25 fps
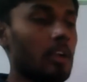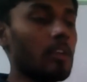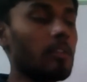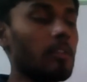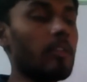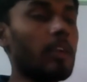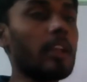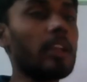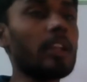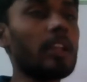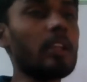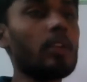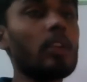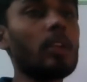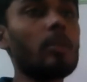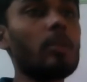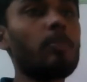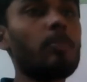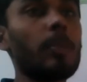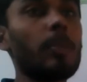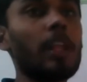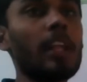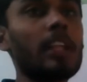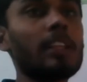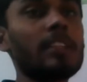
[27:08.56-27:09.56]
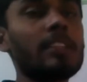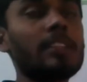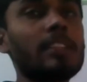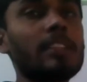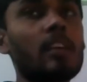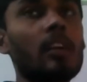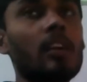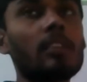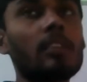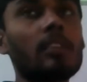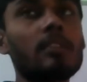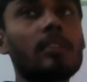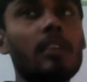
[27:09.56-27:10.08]
When you will place it
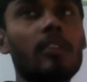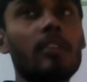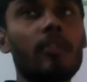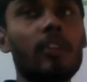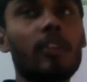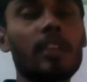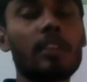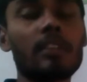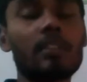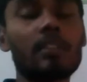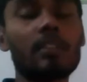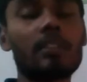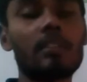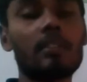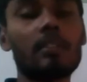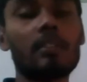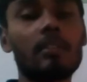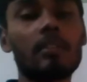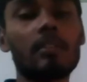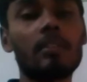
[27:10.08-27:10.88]
on surface.